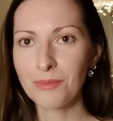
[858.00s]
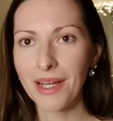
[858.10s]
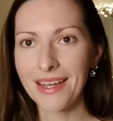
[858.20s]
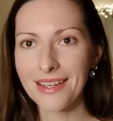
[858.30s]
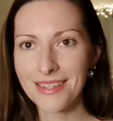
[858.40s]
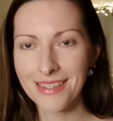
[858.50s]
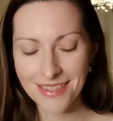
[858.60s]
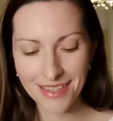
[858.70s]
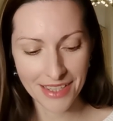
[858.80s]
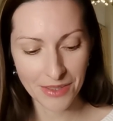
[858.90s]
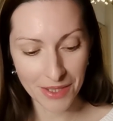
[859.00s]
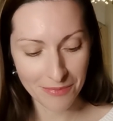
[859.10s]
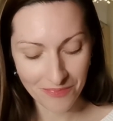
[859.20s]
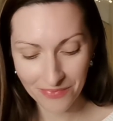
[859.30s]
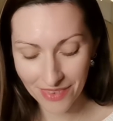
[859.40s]
my exes.
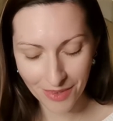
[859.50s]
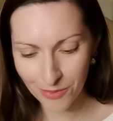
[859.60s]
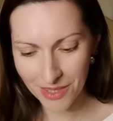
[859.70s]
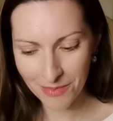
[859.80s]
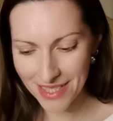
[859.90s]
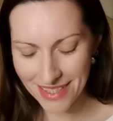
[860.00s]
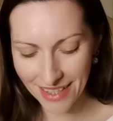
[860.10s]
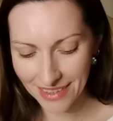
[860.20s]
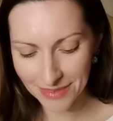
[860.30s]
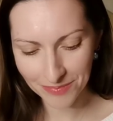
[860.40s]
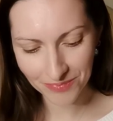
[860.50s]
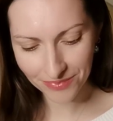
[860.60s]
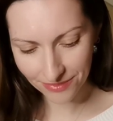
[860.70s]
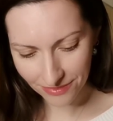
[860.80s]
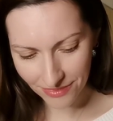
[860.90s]
Anyway, what am I saying?
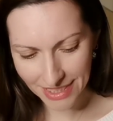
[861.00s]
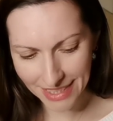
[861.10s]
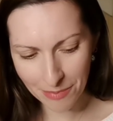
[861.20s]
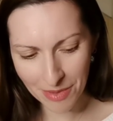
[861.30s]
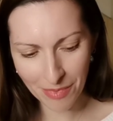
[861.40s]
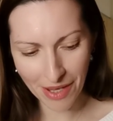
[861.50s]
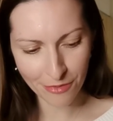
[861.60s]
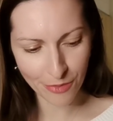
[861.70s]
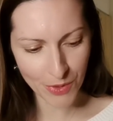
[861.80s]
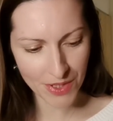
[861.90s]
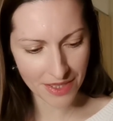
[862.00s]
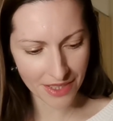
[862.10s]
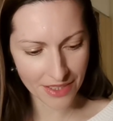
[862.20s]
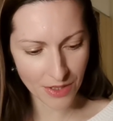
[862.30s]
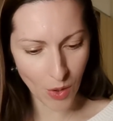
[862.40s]
Coming back,
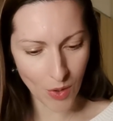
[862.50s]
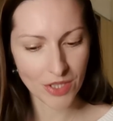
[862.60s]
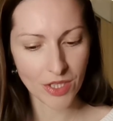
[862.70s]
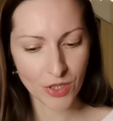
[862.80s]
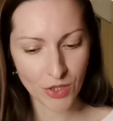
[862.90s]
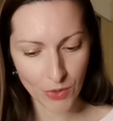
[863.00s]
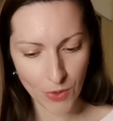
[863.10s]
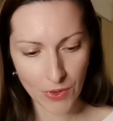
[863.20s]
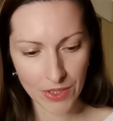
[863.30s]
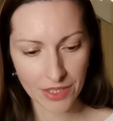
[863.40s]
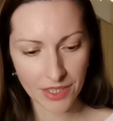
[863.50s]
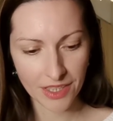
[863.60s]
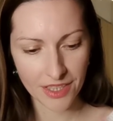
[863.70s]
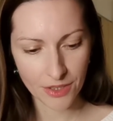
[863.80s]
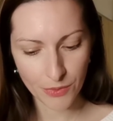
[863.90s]
focusing it on your
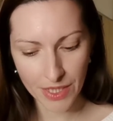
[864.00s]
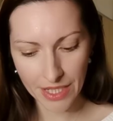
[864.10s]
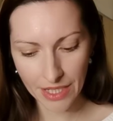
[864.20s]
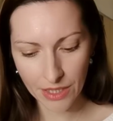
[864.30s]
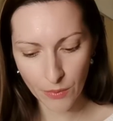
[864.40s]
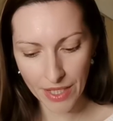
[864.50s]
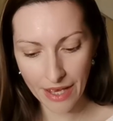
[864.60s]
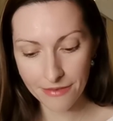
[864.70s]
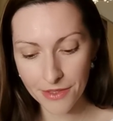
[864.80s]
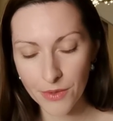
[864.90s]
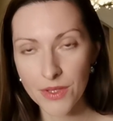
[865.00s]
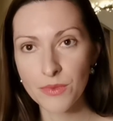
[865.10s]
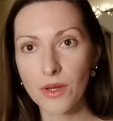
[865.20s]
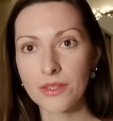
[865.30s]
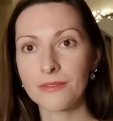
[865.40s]
reading. We have here
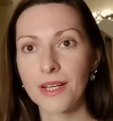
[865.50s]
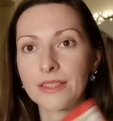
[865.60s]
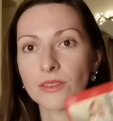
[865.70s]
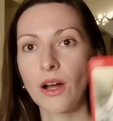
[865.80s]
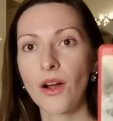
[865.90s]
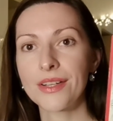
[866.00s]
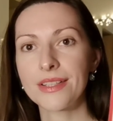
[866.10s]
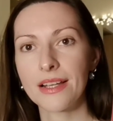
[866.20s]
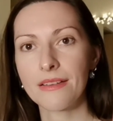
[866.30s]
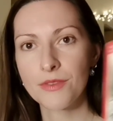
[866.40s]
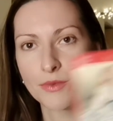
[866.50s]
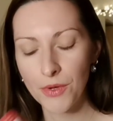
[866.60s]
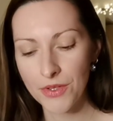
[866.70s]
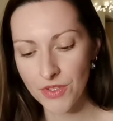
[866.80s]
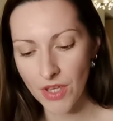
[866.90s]
as well the final card, Ten of
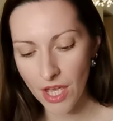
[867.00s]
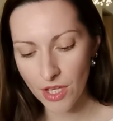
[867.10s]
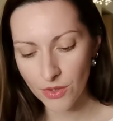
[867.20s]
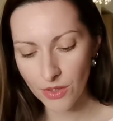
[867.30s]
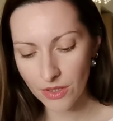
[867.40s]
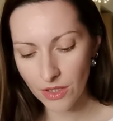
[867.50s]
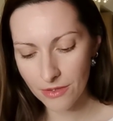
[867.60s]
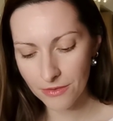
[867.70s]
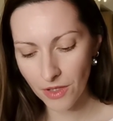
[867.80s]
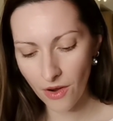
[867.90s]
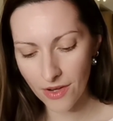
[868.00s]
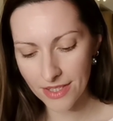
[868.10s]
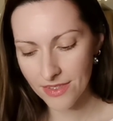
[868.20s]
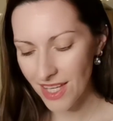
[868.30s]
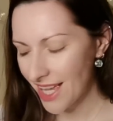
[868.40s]
Swords. You got a lot of
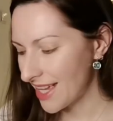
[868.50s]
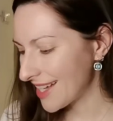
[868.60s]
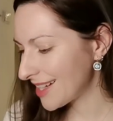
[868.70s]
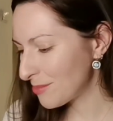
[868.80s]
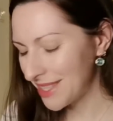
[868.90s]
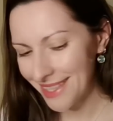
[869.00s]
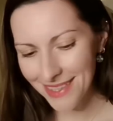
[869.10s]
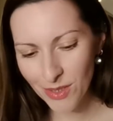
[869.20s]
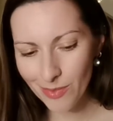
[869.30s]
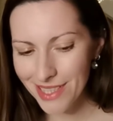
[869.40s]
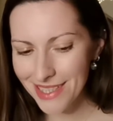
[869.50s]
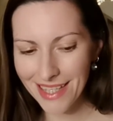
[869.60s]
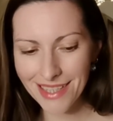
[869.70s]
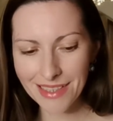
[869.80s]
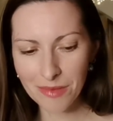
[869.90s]
cards, and I'm a little bit
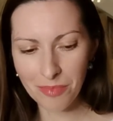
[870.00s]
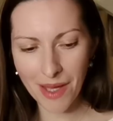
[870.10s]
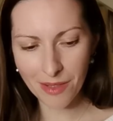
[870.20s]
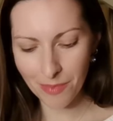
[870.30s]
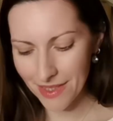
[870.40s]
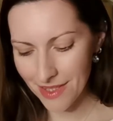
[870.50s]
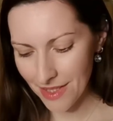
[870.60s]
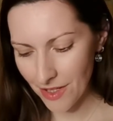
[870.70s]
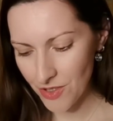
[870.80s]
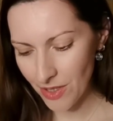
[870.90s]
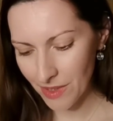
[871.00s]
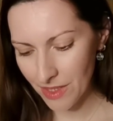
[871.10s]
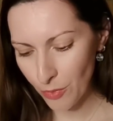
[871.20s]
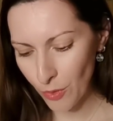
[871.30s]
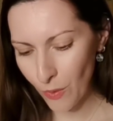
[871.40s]
taken aback by this energy. I'm
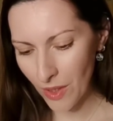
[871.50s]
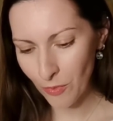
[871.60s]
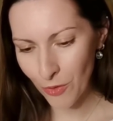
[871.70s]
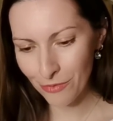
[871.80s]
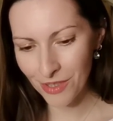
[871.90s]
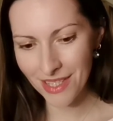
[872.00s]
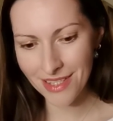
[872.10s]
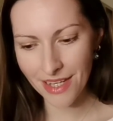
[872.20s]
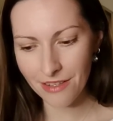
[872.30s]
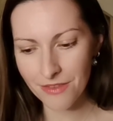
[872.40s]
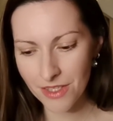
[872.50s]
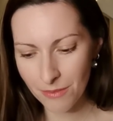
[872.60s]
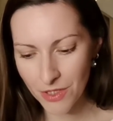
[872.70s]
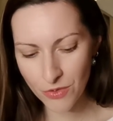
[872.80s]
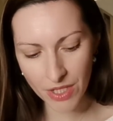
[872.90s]
gonna pull one more for the sake of
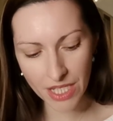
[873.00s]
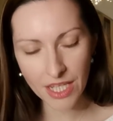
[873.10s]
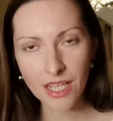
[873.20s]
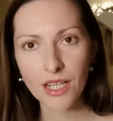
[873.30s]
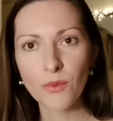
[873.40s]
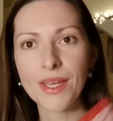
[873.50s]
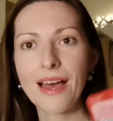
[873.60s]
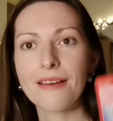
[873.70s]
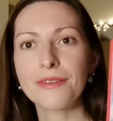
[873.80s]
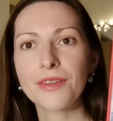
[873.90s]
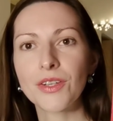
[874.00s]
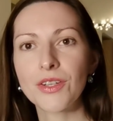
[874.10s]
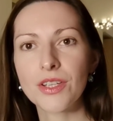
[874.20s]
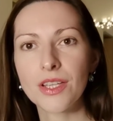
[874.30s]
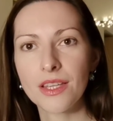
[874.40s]
symmetry. We have
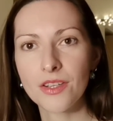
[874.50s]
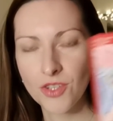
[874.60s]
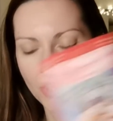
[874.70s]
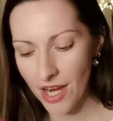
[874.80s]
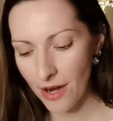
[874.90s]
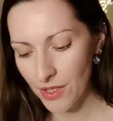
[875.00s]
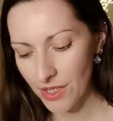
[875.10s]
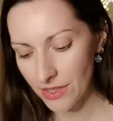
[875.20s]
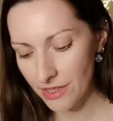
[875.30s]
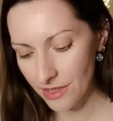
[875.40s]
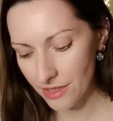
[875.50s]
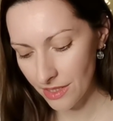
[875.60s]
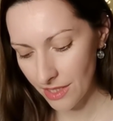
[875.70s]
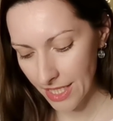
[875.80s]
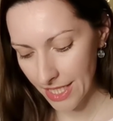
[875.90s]
here the
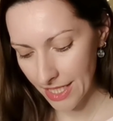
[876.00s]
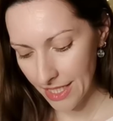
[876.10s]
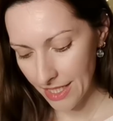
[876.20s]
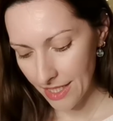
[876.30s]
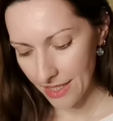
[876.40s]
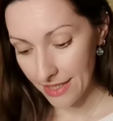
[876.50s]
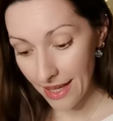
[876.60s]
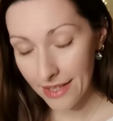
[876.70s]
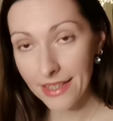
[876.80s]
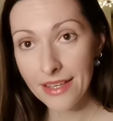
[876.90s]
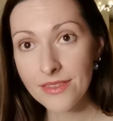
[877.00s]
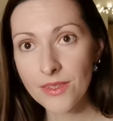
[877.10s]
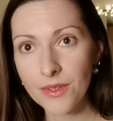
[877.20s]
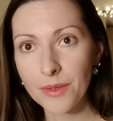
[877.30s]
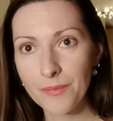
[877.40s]
Chariot. Yeah,
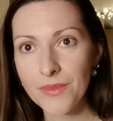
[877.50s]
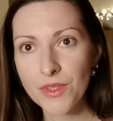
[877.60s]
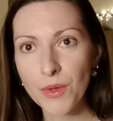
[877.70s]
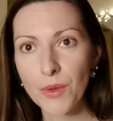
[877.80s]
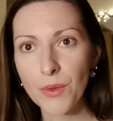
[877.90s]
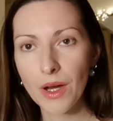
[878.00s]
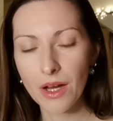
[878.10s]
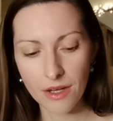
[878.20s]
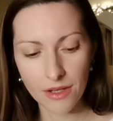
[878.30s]
Cancer. So